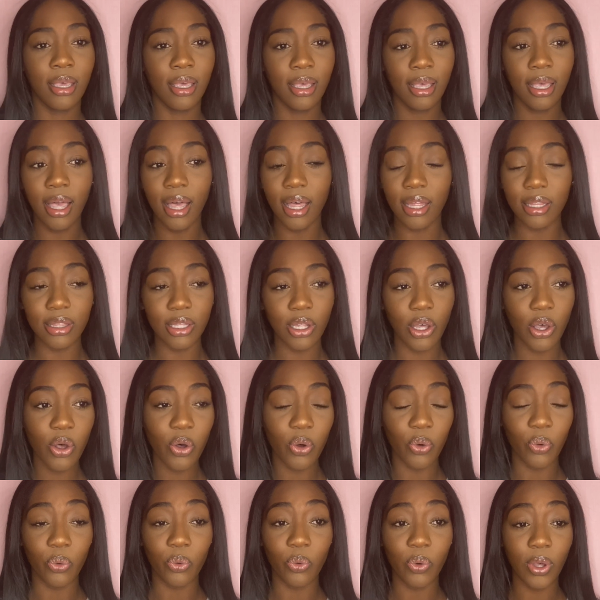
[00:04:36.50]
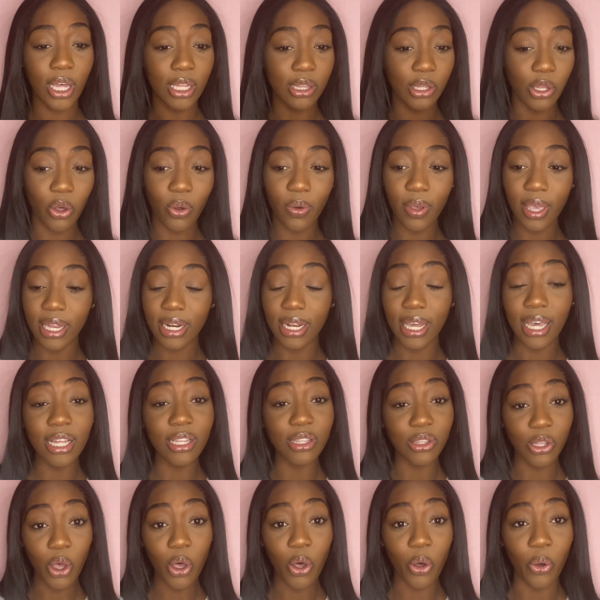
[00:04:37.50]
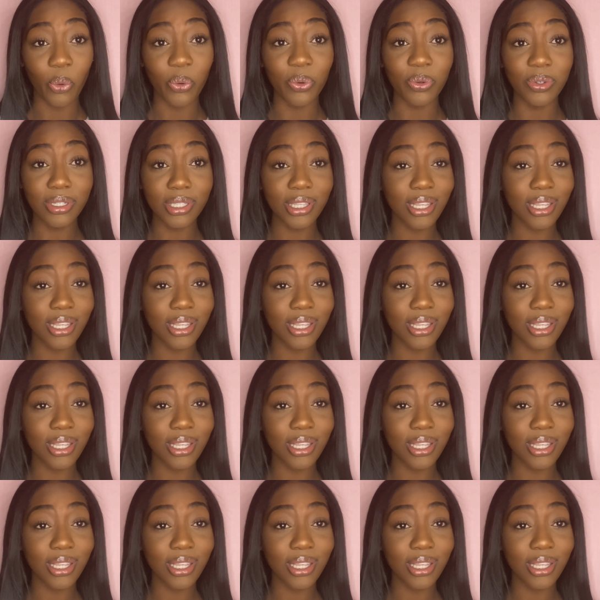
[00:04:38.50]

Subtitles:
hello, hello, and hello.